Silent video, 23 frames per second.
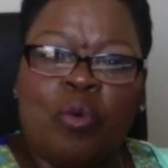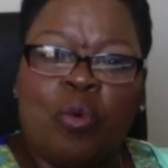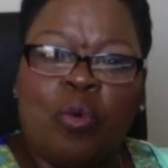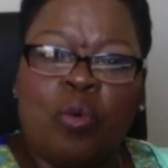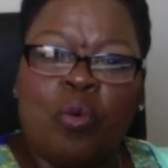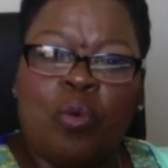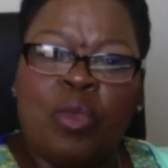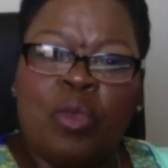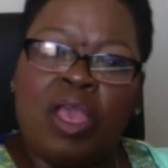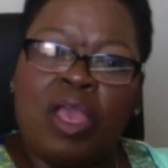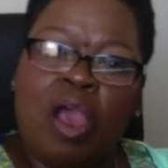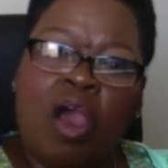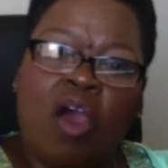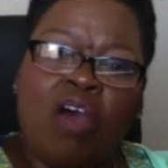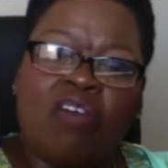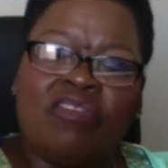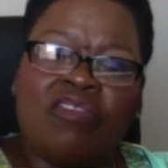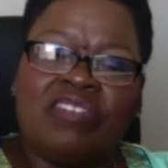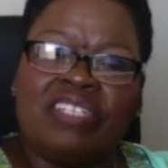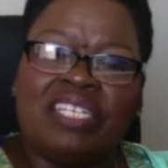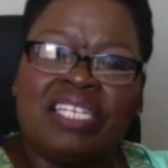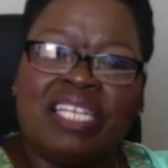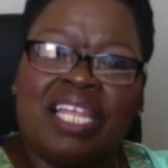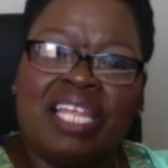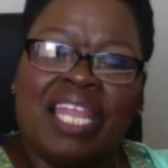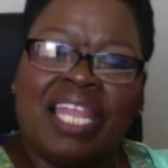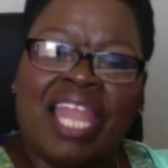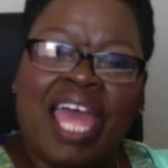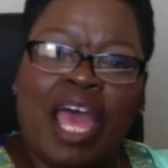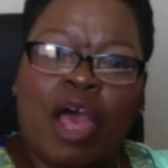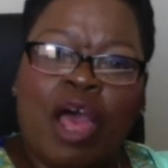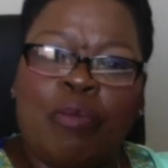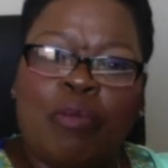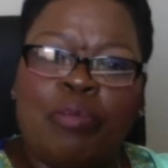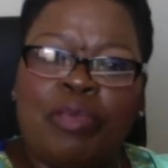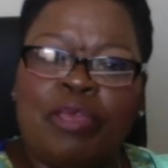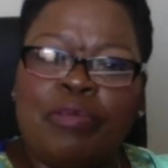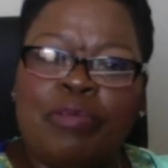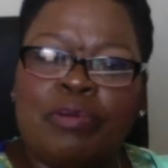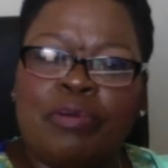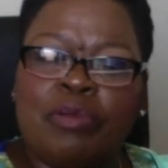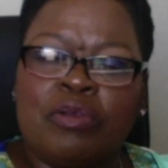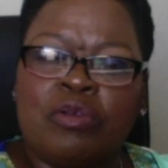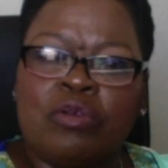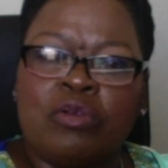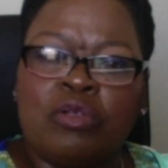we often allow
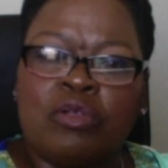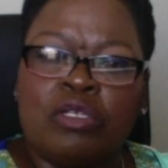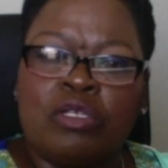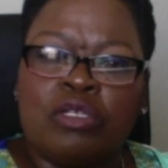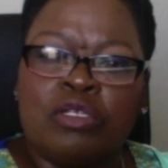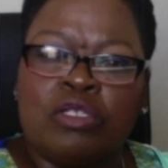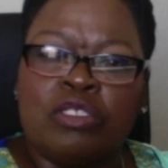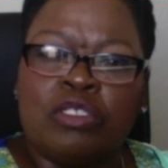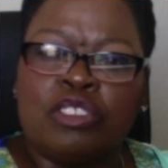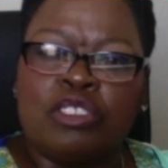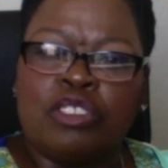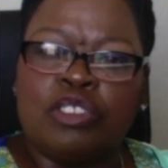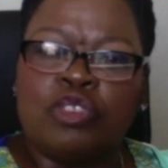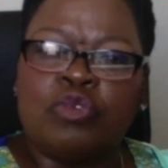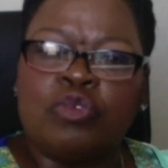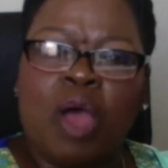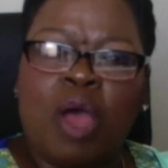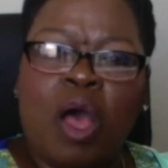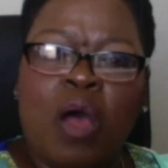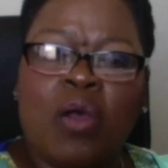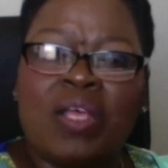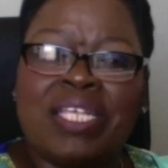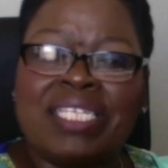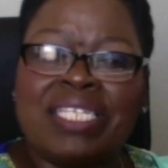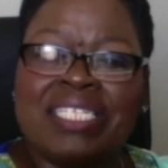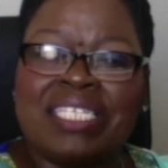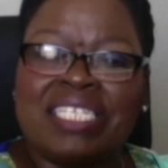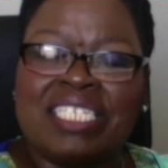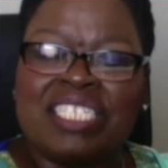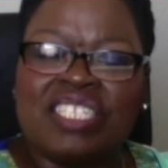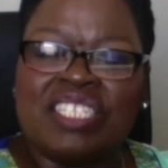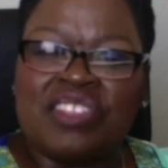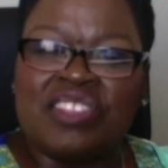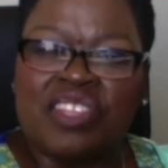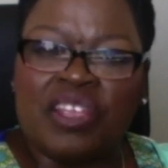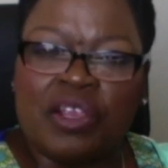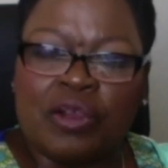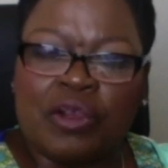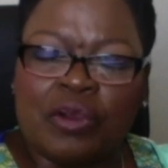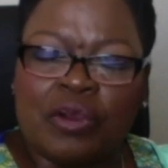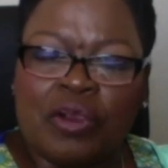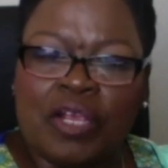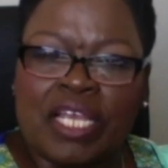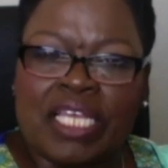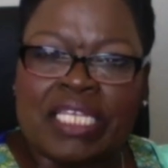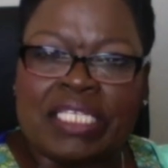people to draw us into their
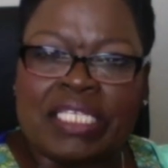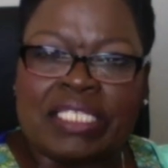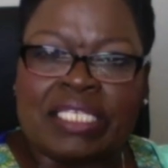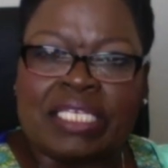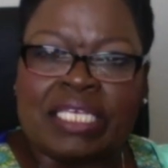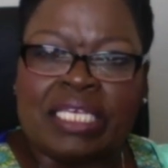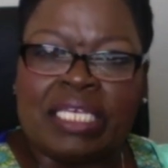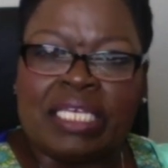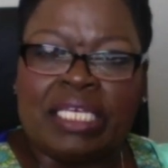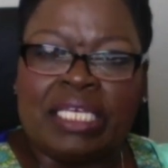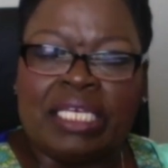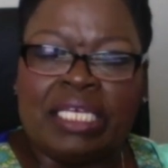crazy.